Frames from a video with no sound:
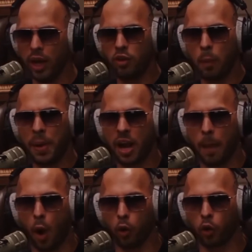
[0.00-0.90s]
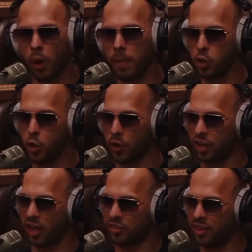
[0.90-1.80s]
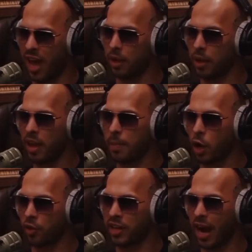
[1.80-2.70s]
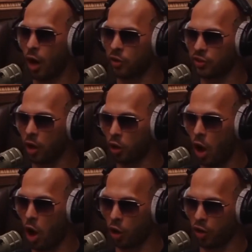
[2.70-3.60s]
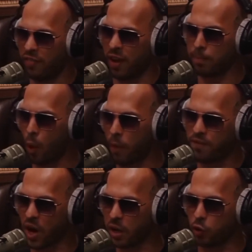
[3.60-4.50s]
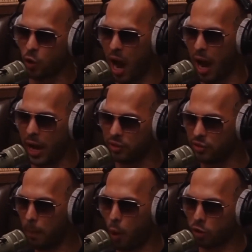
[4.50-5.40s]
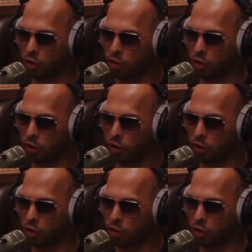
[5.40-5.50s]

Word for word: if you pick up older women, you have to accept they've been on the carousel longer. They've had more fucking rides, more